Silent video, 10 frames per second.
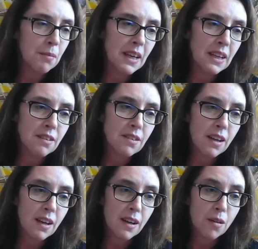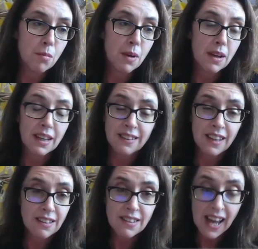It's
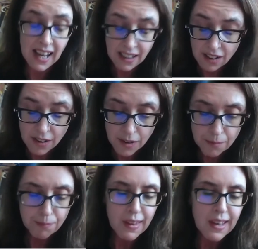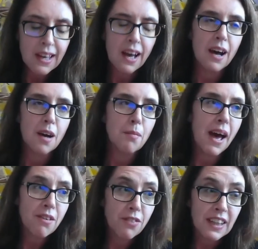intense anger,
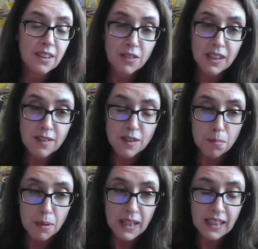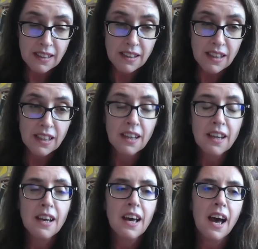affective instability,
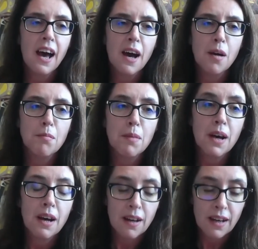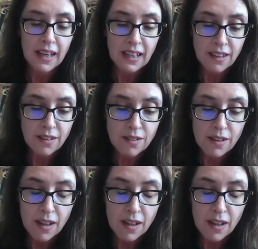it is